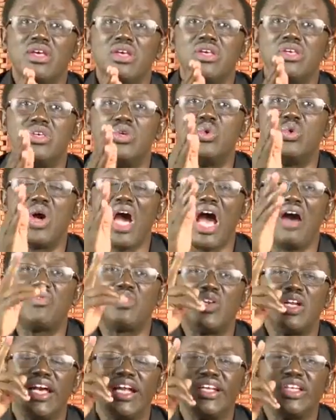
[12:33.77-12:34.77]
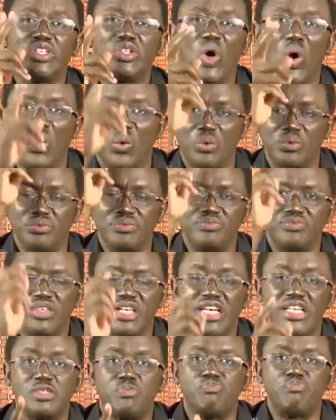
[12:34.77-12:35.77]
You have to let go.
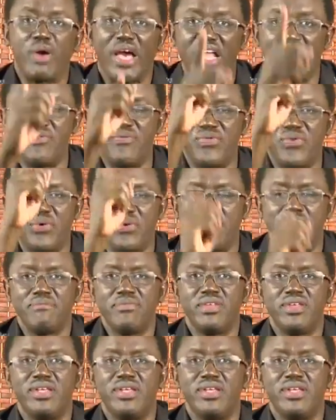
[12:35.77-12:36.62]
It's painful.